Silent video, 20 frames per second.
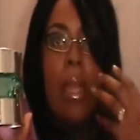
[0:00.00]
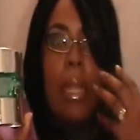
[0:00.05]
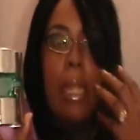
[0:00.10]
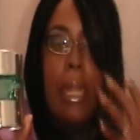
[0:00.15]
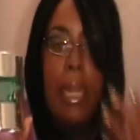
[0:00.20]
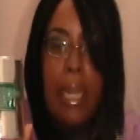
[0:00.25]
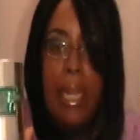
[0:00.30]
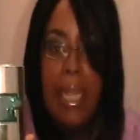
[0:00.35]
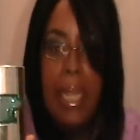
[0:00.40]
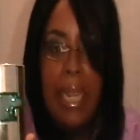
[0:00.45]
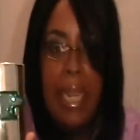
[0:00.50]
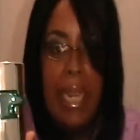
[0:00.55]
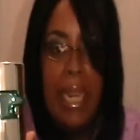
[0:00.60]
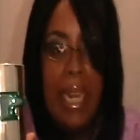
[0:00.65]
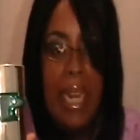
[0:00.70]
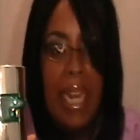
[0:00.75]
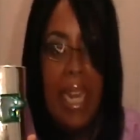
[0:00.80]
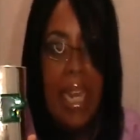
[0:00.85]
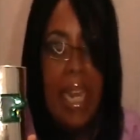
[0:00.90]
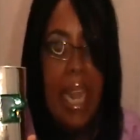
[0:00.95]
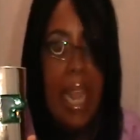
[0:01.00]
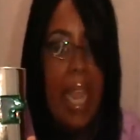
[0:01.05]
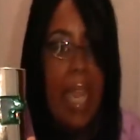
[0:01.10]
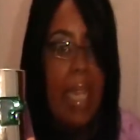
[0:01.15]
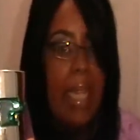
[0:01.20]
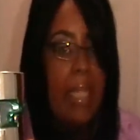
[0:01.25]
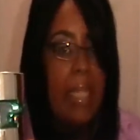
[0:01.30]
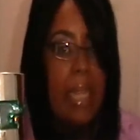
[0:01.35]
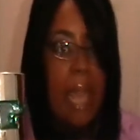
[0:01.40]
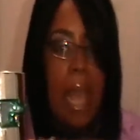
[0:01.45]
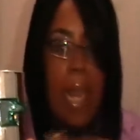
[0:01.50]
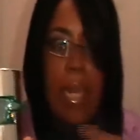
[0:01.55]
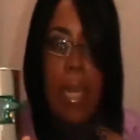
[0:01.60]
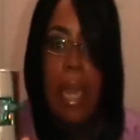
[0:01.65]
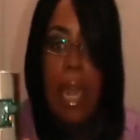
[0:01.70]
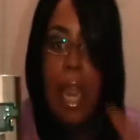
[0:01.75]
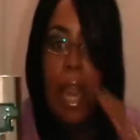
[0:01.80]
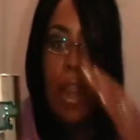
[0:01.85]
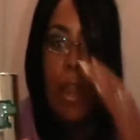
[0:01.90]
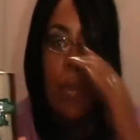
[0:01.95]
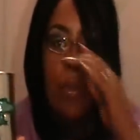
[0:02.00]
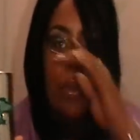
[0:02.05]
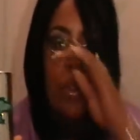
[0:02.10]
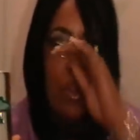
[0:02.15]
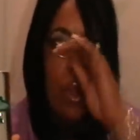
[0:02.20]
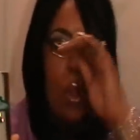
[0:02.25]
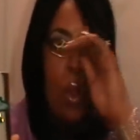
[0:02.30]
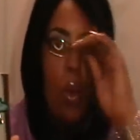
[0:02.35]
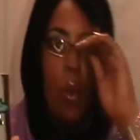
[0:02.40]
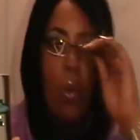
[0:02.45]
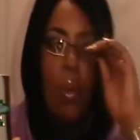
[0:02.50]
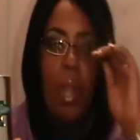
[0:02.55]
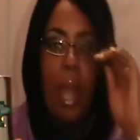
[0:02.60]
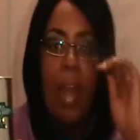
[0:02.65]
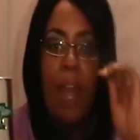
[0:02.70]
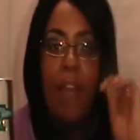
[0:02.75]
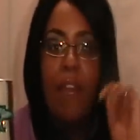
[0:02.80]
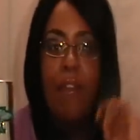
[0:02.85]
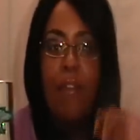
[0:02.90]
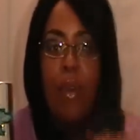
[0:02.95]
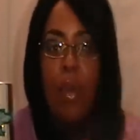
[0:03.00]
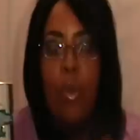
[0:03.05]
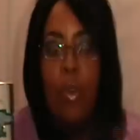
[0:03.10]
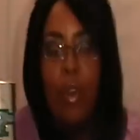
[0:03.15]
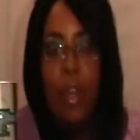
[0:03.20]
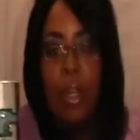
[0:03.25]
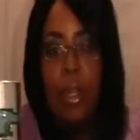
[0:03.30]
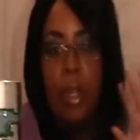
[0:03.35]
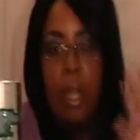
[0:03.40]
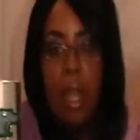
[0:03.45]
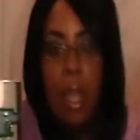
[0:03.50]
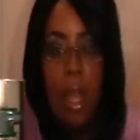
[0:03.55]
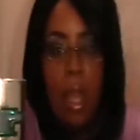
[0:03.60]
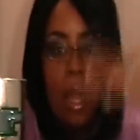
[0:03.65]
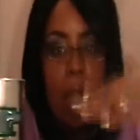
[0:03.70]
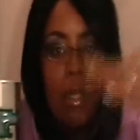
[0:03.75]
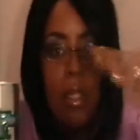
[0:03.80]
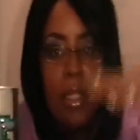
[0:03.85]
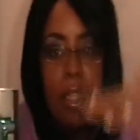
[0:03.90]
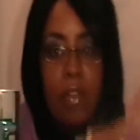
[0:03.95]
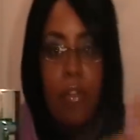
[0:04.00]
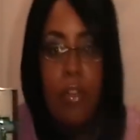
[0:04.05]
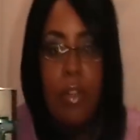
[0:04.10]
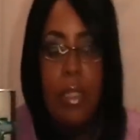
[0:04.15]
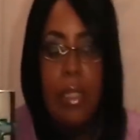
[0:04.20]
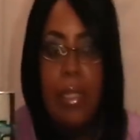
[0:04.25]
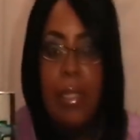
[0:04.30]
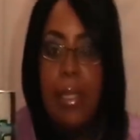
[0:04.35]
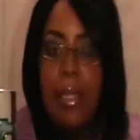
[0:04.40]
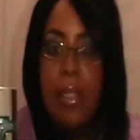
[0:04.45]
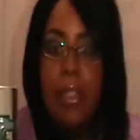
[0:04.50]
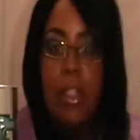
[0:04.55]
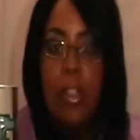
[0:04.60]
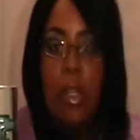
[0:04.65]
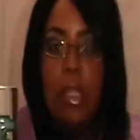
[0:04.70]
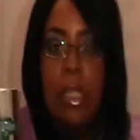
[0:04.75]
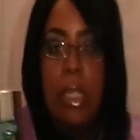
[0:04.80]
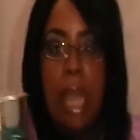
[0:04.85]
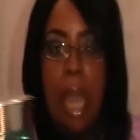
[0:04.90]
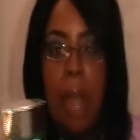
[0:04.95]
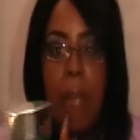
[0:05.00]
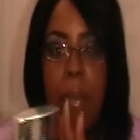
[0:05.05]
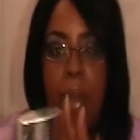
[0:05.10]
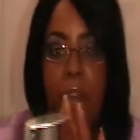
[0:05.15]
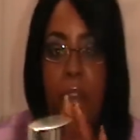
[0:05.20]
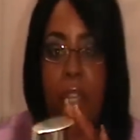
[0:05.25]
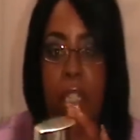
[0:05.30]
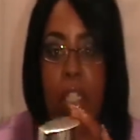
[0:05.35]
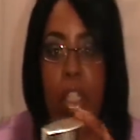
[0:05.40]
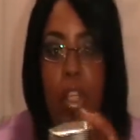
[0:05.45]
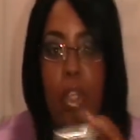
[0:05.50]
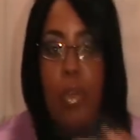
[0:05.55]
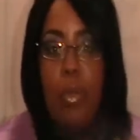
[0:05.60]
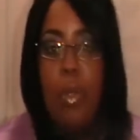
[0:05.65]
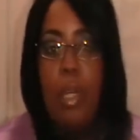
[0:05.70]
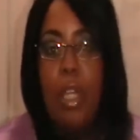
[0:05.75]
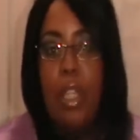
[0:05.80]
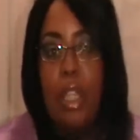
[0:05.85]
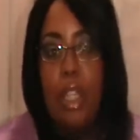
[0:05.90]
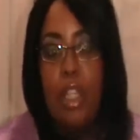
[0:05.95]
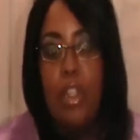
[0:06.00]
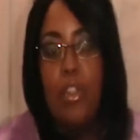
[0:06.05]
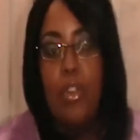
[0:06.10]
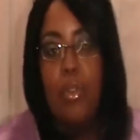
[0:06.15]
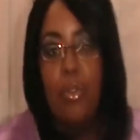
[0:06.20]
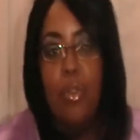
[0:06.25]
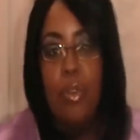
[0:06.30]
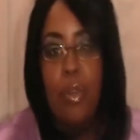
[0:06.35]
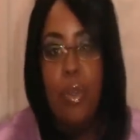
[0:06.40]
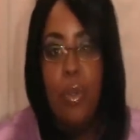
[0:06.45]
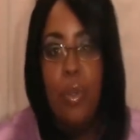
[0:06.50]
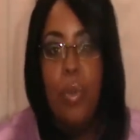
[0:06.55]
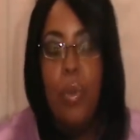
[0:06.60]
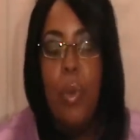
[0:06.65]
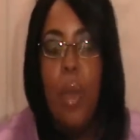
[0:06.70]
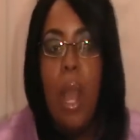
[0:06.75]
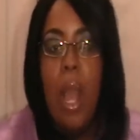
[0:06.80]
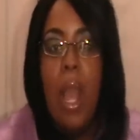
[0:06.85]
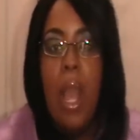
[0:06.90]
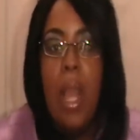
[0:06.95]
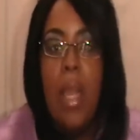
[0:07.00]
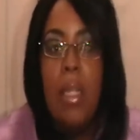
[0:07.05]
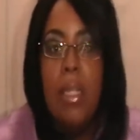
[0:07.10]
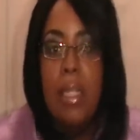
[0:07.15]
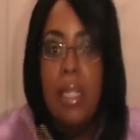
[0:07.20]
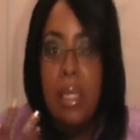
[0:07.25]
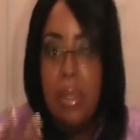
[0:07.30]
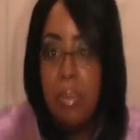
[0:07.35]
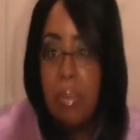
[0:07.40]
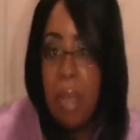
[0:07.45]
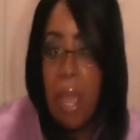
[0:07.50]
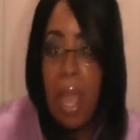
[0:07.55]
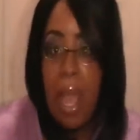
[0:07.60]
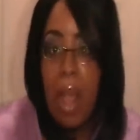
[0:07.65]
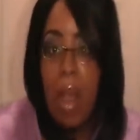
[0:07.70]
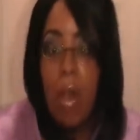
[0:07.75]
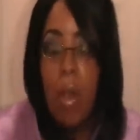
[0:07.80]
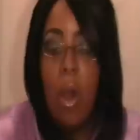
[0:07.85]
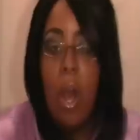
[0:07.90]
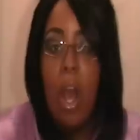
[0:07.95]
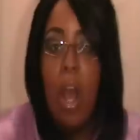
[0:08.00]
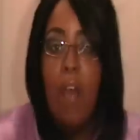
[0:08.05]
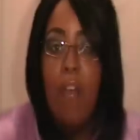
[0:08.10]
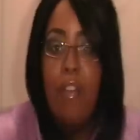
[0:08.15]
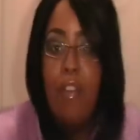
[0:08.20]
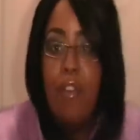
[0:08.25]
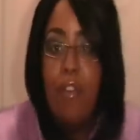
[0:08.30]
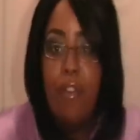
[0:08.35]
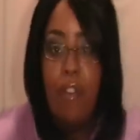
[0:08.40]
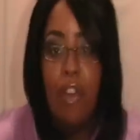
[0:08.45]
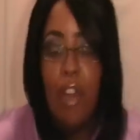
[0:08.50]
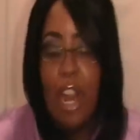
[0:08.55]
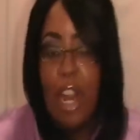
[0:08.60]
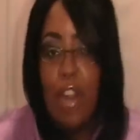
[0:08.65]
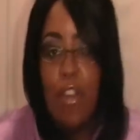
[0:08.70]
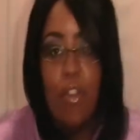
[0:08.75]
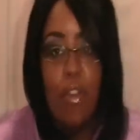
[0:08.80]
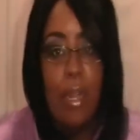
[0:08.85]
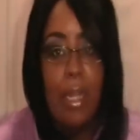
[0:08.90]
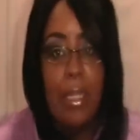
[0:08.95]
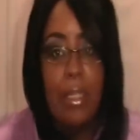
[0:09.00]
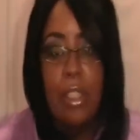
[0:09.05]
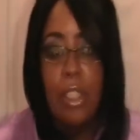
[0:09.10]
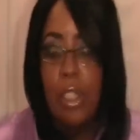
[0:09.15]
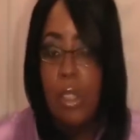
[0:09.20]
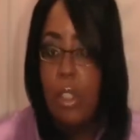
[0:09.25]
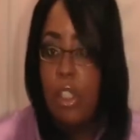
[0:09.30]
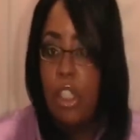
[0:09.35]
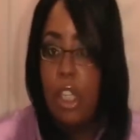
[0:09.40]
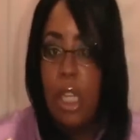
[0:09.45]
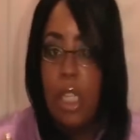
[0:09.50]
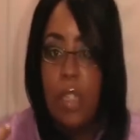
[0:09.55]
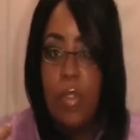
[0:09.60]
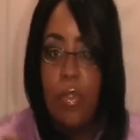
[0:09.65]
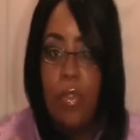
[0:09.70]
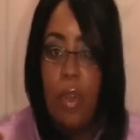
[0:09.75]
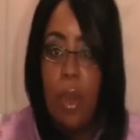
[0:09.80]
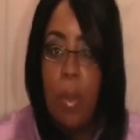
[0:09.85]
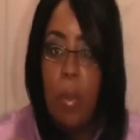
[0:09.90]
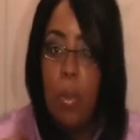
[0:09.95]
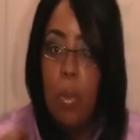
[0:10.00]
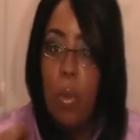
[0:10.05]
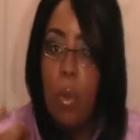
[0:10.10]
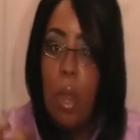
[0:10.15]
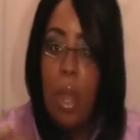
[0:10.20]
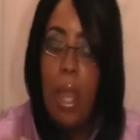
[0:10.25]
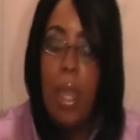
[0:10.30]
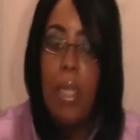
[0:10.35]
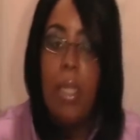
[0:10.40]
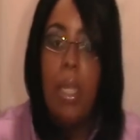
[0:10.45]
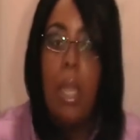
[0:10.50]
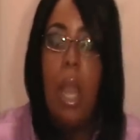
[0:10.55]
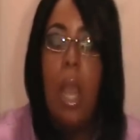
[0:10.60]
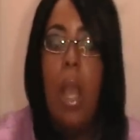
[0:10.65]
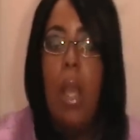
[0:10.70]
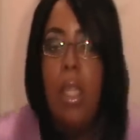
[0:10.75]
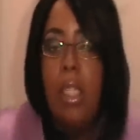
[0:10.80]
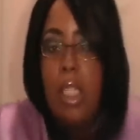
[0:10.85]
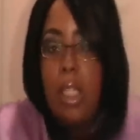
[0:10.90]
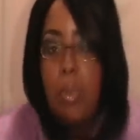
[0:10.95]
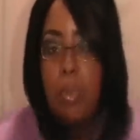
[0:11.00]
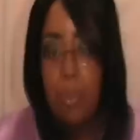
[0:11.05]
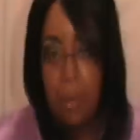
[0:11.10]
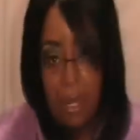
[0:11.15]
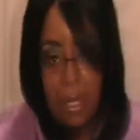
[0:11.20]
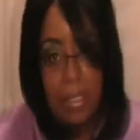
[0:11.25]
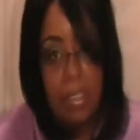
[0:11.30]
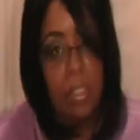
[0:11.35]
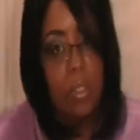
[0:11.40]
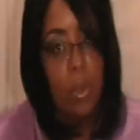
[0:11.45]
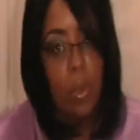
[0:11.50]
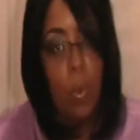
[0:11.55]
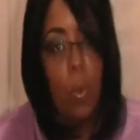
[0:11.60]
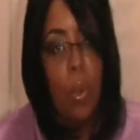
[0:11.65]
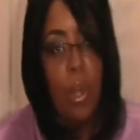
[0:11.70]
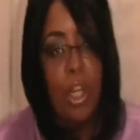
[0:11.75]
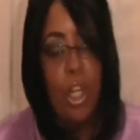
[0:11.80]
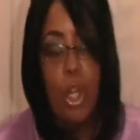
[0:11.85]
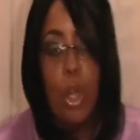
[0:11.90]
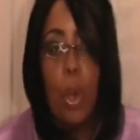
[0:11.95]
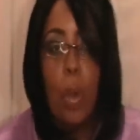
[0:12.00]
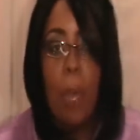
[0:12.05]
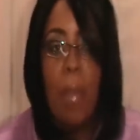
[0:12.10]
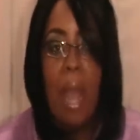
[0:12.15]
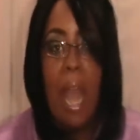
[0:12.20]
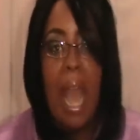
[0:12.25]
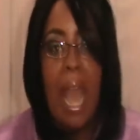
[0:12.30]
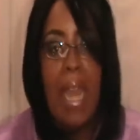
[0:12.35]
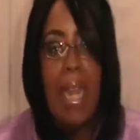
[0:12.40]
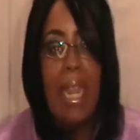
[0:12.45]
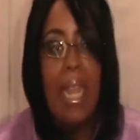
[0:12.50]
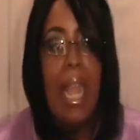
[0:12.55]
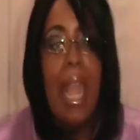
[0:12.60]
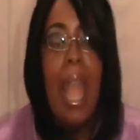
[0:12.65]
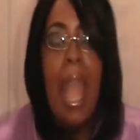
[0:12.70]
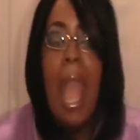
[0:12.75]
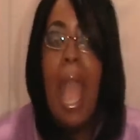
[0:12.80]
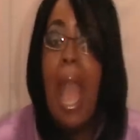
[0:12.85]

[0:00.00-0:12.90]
clean. It is not layered with a whole lot of foreign different scents on top of it. So you get the true smell of the fragrance just from one uh, spritz on your body.